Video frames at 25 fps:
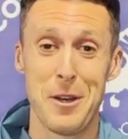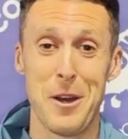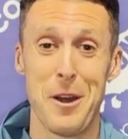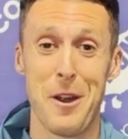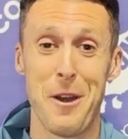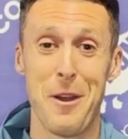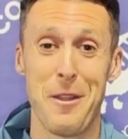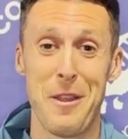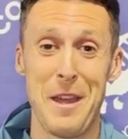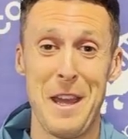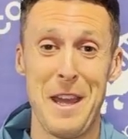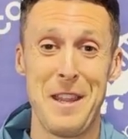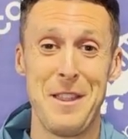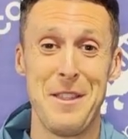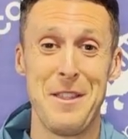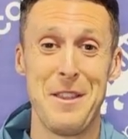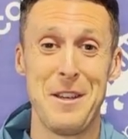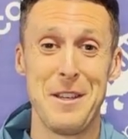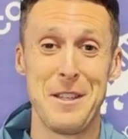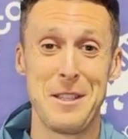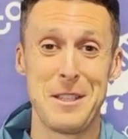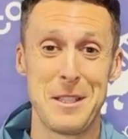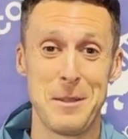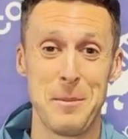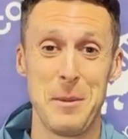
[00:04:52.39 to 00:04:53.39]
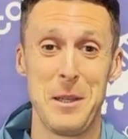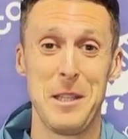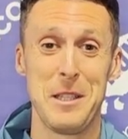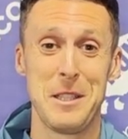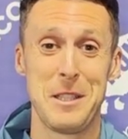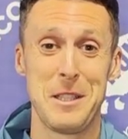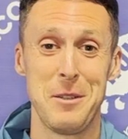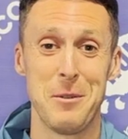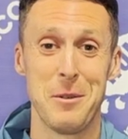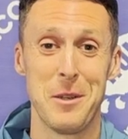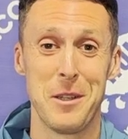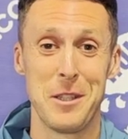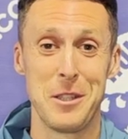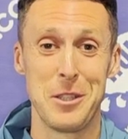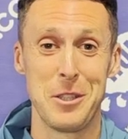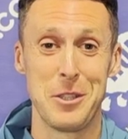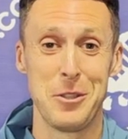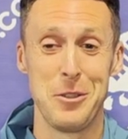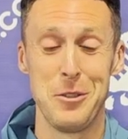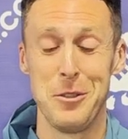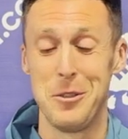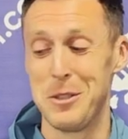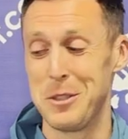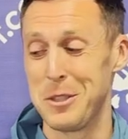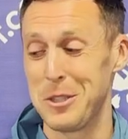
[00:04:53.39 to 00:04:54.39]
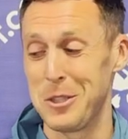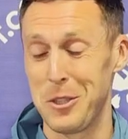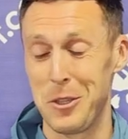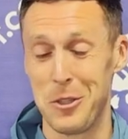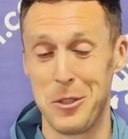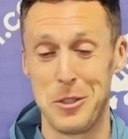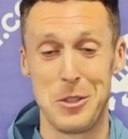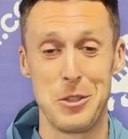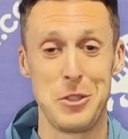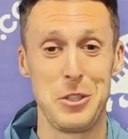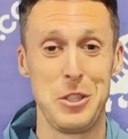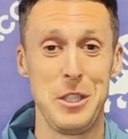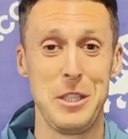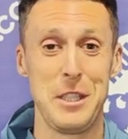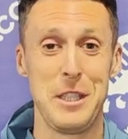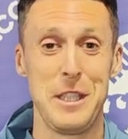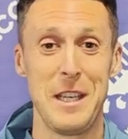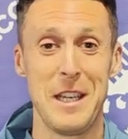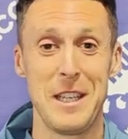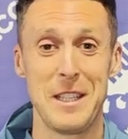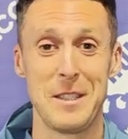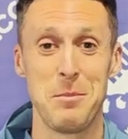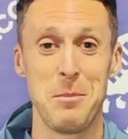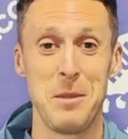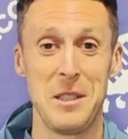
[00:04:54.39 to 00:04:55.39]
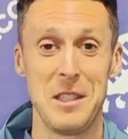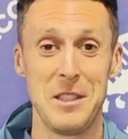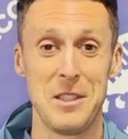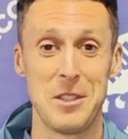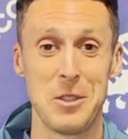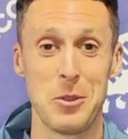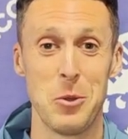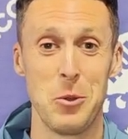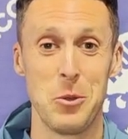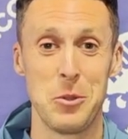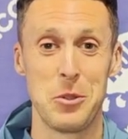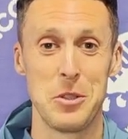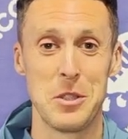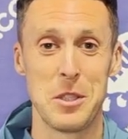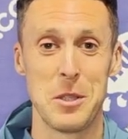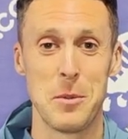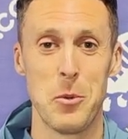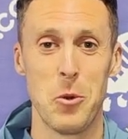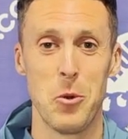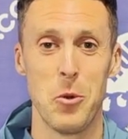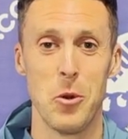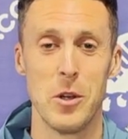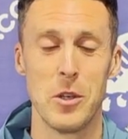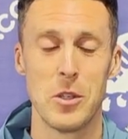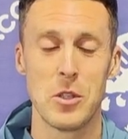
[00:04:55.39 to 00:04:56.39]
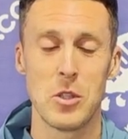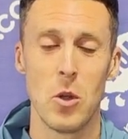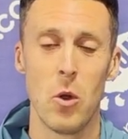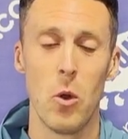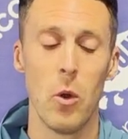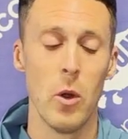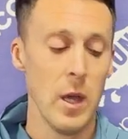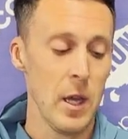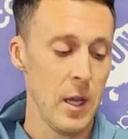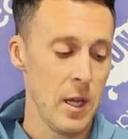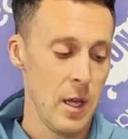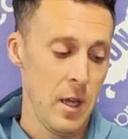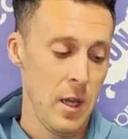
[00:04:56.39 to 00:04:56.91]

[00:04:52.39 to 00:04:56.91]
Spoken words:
are then the stability running shoes because GTS means go to support. So